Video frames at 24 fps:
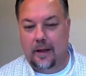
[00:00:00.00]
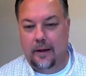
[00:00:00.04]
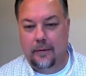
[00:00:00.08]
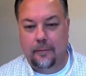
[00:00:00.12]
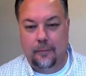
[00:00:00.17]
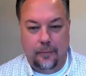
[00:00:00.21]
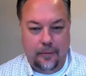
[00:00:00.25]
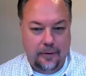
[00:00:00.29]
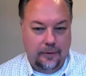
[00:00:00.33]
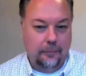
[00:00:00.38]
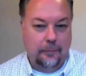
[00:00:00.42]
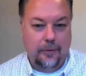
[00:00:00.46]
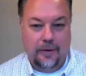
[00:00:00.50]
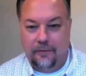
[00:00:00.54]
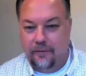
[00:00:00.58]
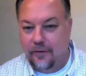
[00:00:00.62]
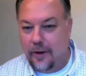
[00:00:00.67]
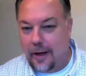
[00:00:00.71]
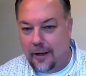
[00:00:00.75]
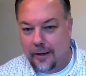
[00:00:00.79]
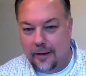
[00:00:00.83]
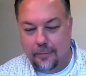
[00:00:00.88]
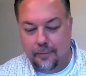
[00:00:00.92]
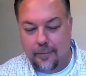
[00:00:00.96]
we've
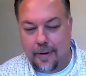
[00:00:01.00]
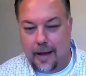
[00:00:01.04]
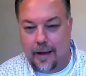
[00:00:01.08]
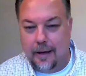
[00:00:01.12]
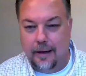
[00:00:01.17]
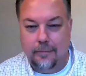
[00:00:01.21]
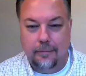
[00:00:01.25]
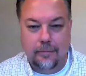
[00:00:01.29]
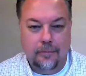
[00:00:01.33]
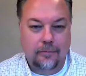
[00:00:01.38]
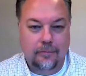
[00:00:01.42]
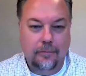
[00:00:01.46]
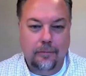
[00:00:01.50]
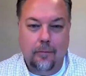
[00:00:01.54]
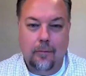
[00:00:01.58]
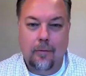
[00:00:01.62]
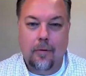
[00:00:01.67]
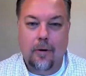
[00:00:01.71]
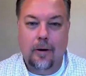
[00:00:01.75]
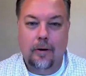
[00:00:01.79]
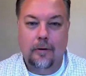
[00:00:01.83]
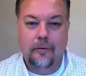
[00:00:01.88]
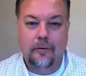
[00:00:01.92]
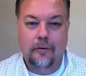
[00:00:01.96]
talked about it
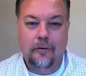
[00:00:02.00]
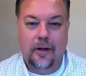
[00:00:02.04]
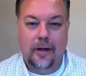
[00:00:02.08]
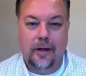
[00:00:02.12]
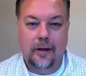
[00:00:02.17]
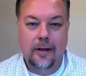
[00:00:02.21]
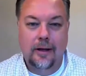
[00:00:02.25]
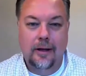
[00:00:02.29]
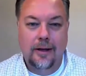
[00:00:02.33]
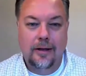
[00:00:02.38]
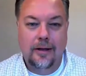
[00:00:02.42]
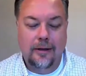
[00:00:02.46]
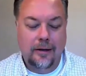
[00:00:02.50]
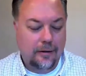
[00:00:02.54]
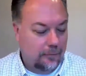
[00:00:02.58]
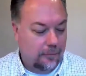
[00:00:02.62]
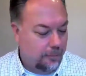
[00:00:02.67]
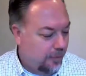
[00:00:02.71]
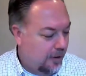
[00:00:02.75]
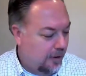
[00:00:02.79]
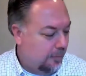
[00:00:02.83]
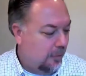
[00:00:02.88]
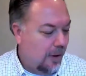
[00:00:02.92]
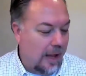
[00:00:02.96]
before is that
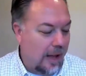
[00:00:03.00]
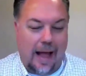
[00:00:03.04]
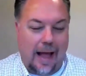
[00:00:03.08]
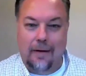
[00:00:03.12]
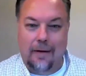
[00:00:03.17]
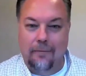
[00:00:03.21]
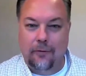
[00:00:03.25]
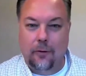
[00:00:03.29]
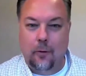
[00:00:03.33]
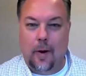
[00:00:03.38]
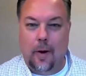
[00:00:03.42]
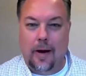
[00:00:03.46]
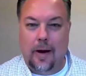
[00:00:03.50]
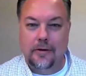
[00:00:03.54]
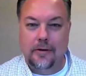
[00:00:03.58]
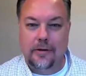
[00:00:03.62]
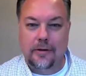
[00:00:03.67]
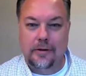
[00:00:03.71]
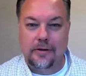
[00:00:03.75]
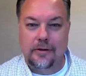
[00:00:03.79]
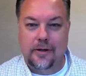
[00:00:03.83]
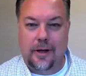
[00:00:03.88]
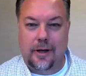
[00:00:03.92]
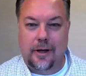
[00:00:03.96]
people have
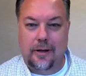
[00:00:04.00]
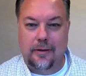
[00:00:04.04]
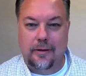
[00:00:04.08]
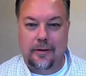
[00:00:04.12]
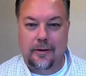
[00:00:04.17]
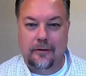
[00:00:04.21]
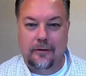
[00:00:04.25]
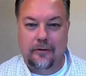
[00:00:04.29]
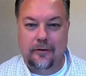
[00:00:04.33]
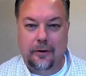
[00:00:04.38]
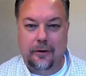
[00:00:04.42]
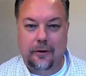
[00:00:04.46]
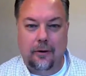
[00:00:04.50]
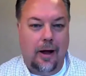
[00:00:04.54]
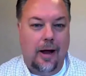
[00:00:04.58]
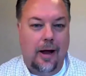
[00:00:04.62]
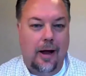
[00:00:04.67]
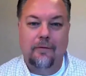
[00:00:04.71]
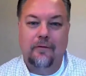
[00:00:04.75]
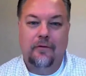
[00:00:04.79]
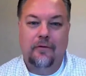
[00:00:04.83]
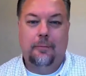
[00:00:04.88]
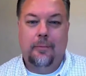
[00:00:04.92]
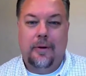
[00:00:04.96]
questions on this.
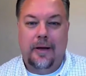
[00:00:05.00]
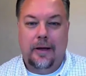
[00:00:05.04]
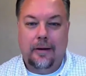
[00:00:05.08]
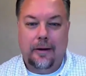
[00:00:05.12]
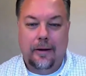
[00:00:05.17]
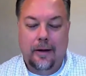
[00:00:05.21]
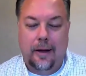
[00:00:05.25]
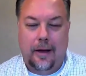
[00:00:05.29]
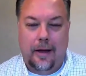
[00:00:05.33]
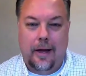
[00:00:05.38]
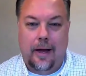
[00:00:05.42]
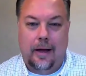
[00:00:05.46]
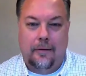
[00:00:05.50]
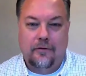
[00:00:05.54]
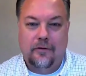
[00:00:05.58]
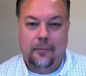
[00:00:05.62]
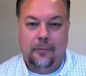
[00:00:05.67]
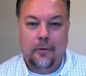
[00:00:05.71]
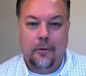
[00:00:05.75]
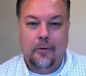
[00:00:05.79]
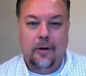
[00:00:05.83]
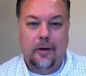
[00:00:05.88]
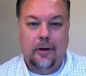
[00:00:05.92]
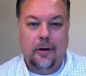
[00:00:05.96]
I've
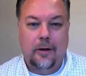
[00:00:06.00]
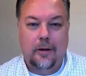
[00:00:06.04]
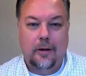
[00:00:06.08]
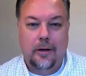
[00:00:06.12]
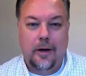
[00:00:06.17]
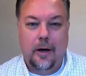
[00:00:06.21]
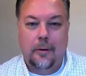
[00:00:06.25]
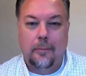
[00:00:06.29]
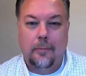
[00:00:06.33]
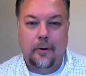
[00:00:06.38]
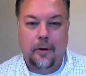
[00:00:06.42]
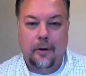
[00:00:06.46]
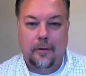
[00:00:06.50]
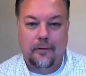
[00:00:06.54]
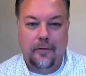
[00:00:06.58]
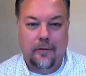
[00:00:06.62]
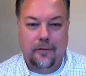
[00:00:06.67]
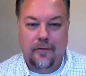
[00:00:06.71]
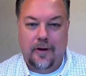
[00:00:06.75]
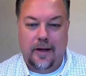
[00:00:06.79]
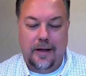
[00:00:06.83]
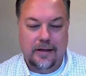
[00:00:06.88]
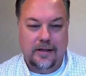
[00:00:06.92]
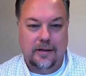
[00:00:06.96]
spoken at a number of
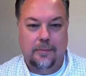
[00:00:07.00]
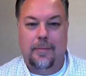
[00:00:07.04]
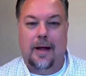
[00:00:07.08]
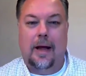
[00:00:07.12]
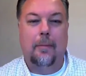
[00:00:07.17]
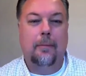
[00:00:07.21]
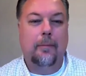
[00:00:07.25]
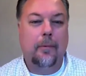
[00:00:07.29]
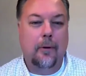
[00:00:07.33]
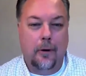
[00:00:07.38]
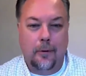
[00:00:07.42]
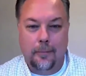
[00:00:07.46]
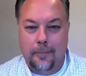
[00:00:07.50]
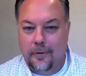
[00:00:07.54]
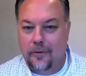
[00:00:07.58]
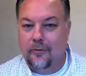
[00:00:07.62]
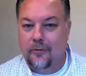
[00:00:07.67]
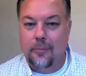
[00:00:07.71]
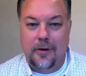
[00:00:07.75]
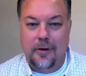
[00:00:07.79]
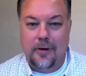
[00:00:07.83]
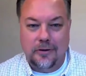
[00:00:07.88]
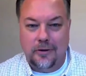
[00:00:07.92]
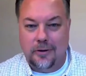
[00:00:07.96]
events about
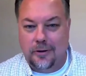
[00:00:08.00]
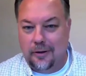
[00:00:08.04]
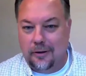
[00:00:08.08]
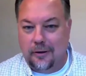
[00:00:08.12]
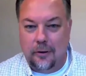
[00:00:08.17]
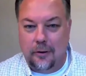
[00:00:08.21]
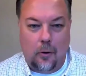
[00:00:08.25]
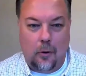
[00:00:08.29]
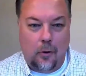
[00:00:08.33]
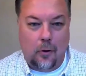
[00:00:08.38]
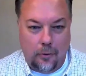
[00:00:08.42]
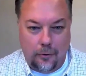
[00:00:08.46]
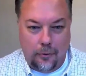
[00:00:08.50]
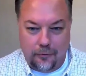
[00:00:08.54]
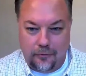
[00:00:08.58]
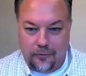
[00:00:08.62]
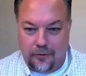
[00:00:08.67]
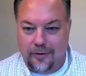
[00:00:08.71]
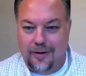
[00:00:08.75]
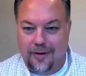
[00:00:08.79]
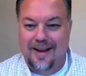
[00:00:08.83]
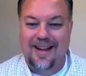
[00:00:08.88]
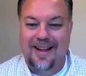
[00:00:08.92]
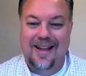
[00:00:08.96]
purpose, mission, and goals,
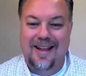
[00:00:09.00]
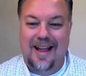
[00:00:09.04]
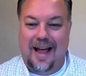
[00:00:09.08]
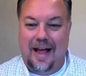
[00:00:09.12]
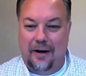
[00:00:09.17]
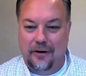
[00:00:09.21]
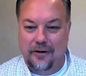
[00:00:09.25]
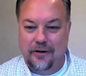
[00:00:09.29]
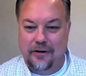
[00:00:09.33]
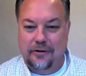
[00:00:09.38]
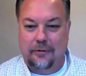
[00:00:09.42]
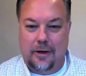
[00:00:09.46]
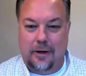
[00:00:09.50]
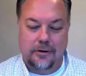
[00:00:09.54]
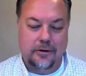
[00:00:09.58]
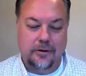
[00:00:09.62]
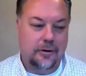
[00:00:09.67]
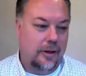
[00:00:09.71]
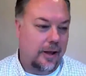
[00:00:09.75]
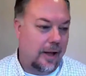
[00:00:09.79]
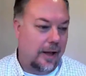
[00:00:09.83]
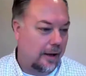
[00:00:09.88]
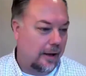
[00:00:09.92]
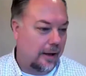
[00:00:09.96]
and how to
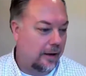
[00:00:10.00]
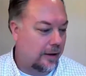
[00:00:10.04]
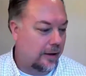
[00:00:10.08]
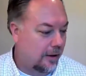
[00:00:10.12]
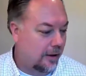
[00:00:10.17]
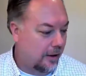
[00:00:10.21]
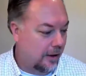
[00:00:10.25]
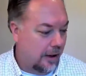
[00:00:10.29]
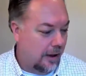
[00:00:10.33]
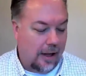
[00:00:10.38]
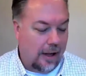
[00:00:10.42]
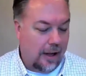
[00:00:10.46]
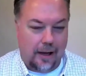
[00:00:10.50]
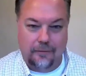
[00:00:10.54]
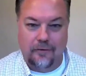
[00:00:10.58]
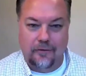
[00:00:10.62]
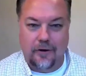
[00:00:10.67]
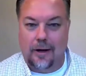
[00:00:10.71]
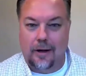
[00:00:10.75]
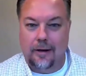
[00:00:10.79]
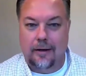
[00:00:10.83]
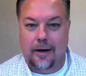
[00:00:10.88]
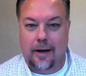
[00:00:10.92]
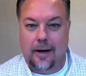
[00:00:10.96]
structure that. I've
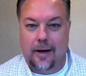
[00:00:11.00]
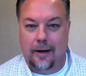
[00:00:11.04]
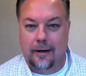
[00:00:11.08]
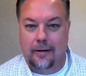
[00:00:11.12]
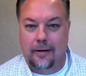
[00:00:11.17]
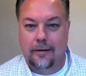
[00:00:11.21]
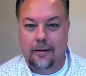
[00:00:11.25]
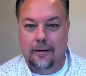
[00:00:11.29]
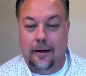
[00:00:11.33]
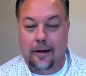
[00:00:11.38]
talked at